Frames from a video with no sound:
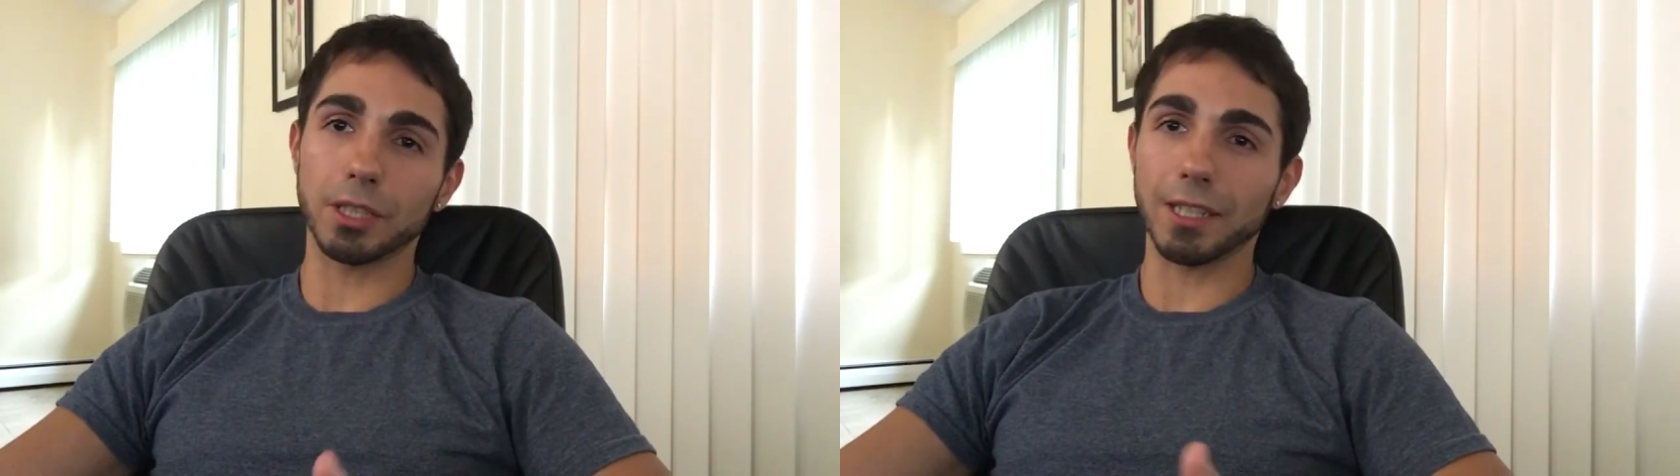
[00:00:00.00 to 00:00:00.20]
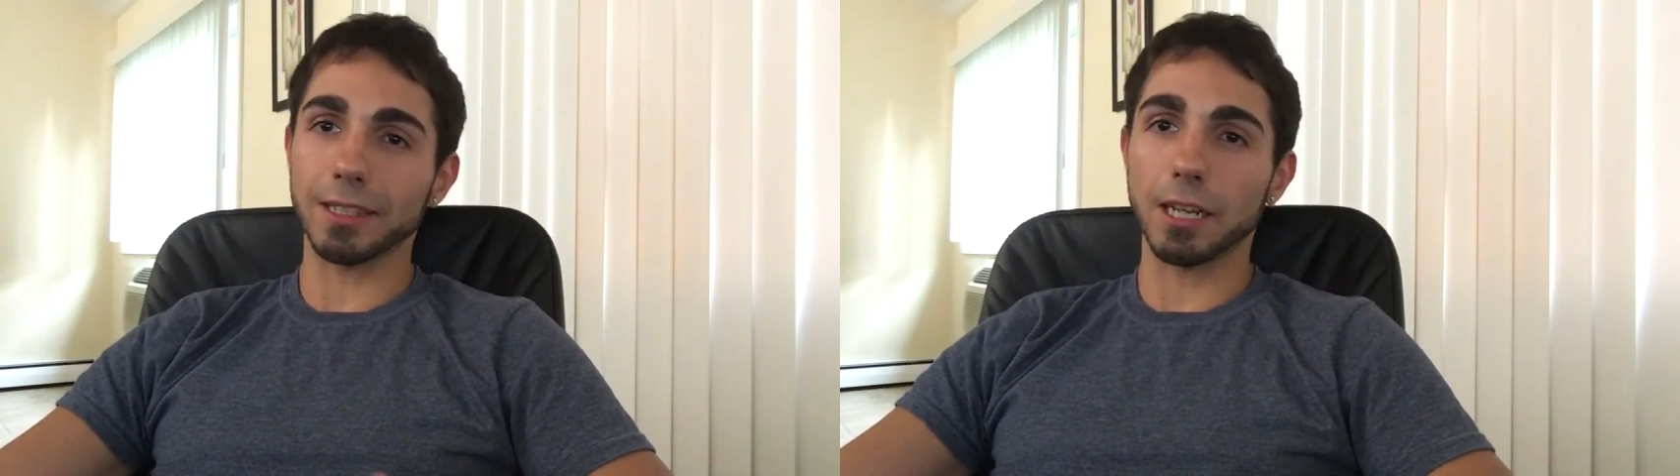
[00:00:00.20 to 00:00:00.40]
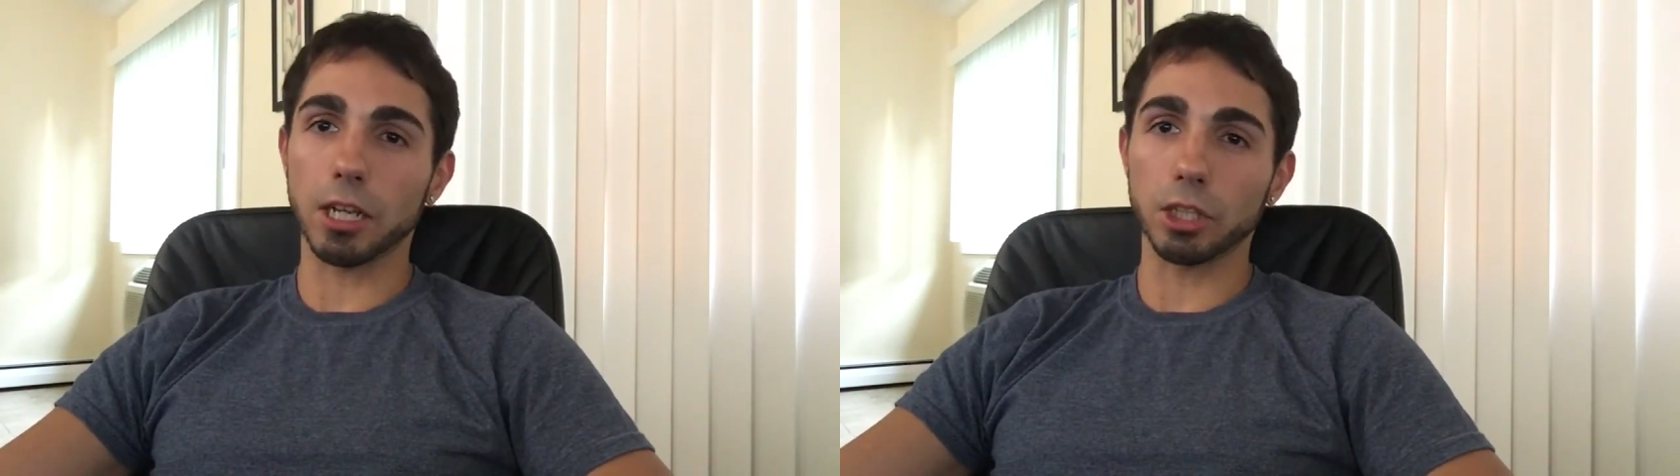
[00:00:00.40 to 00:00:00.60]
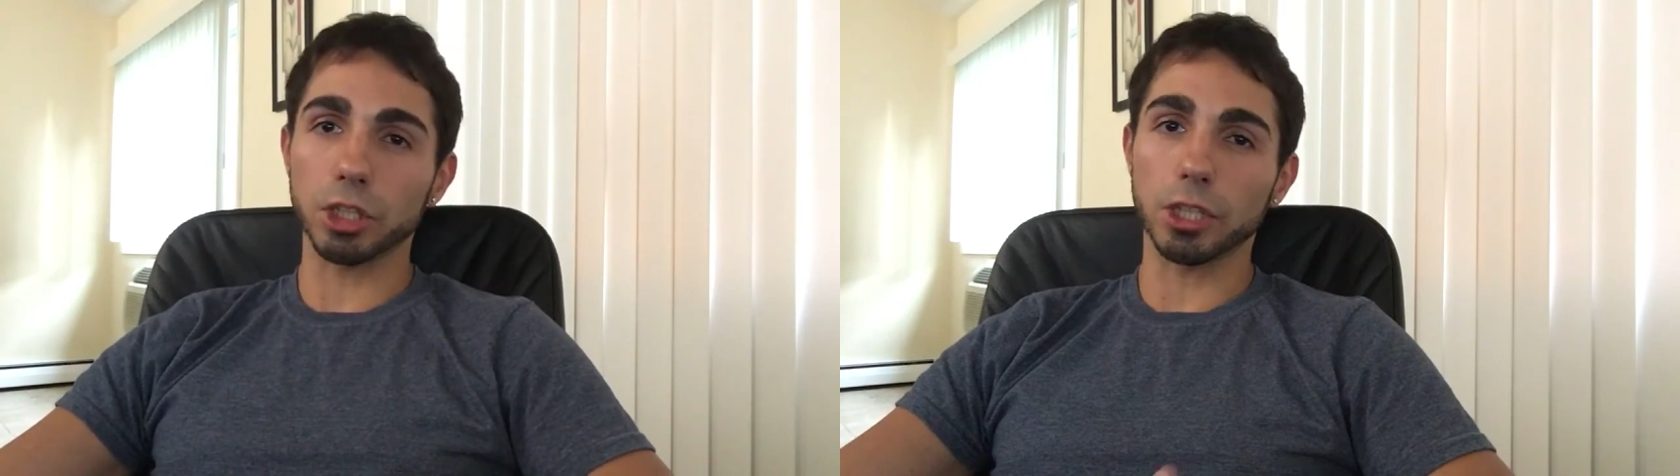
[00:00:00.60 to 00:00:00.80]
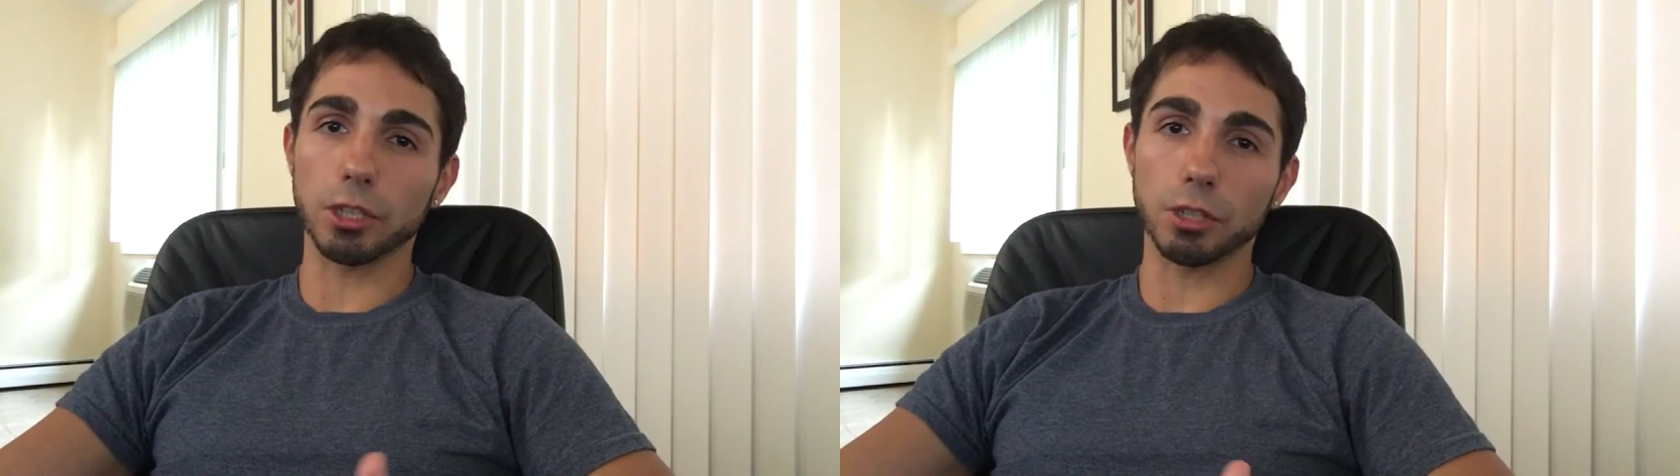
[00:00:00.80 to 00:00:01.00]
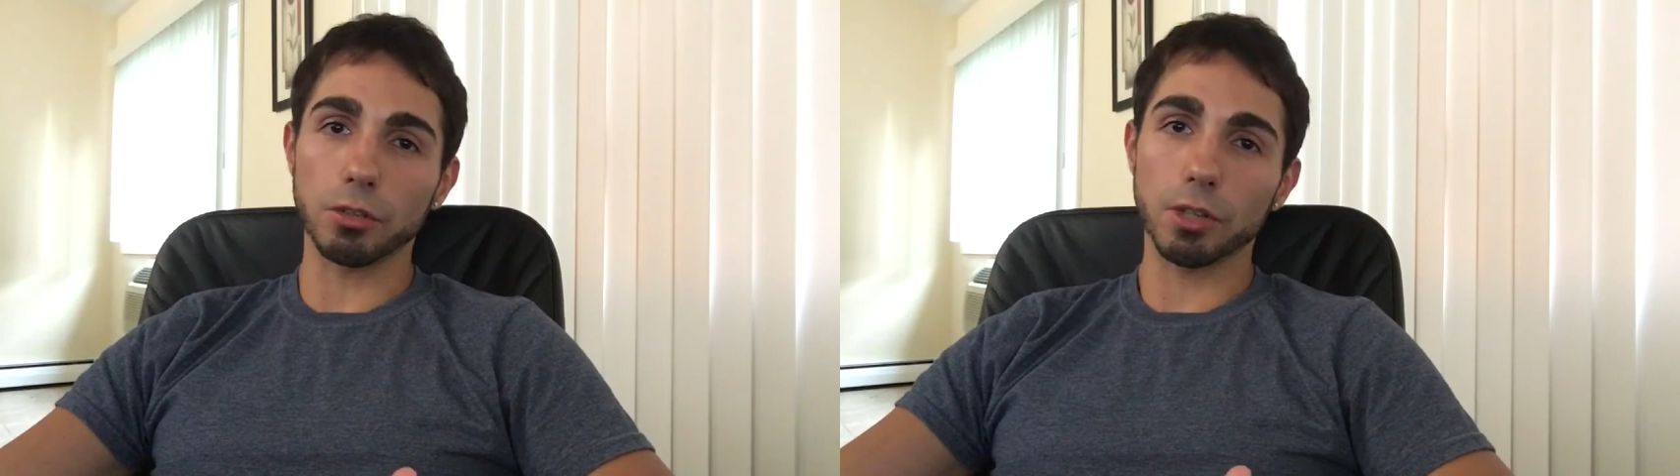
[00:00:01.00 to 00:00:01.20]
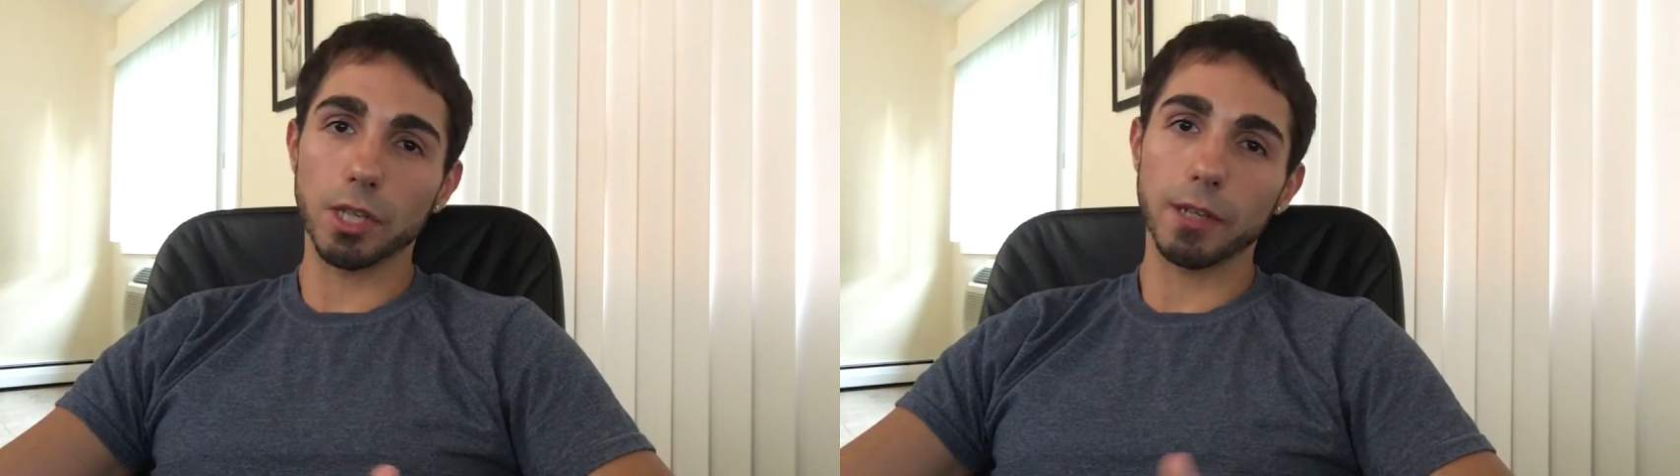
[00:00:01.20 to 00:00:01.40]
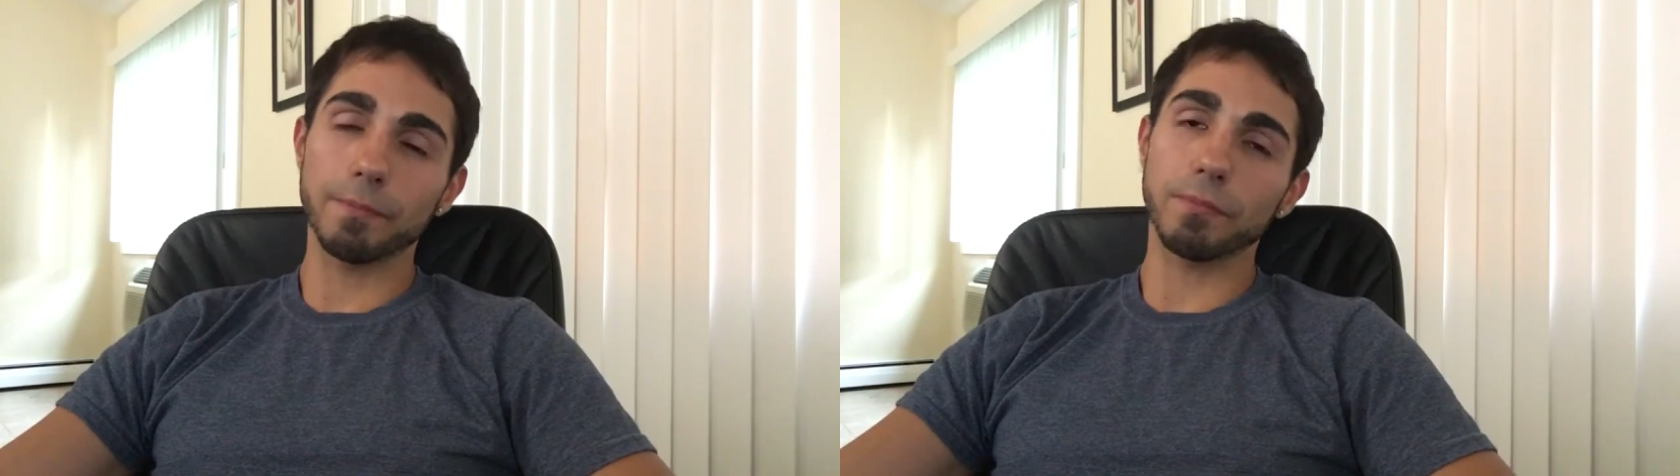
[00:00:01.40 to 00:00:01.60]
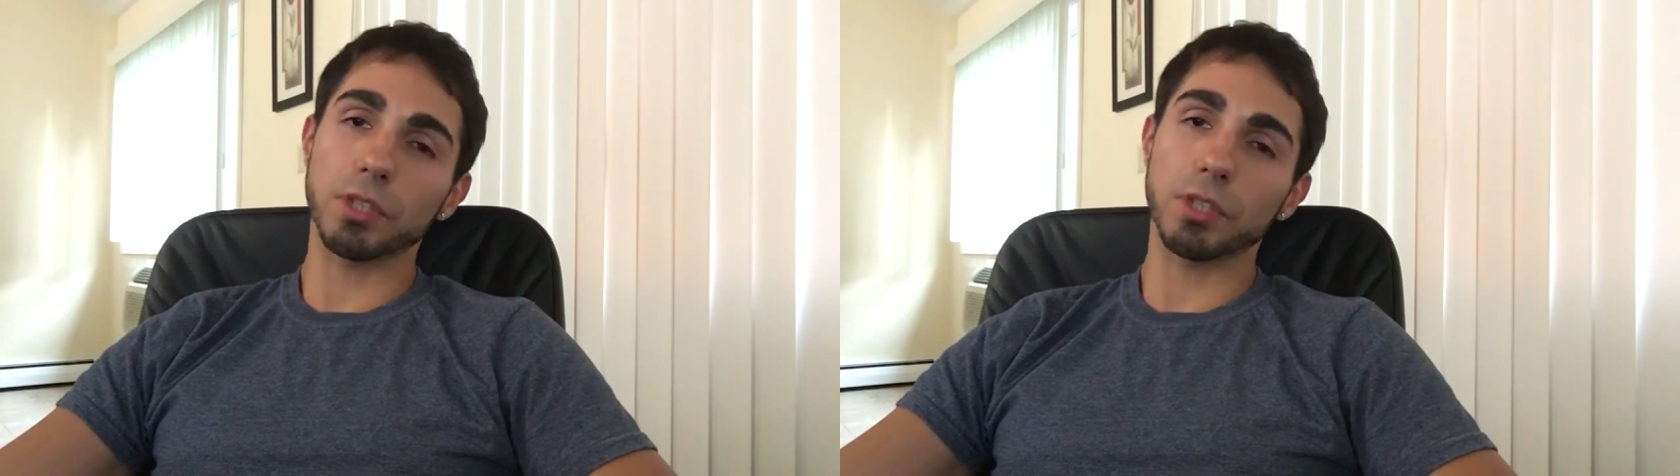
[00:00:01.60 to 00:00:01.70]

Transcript: technology to do that,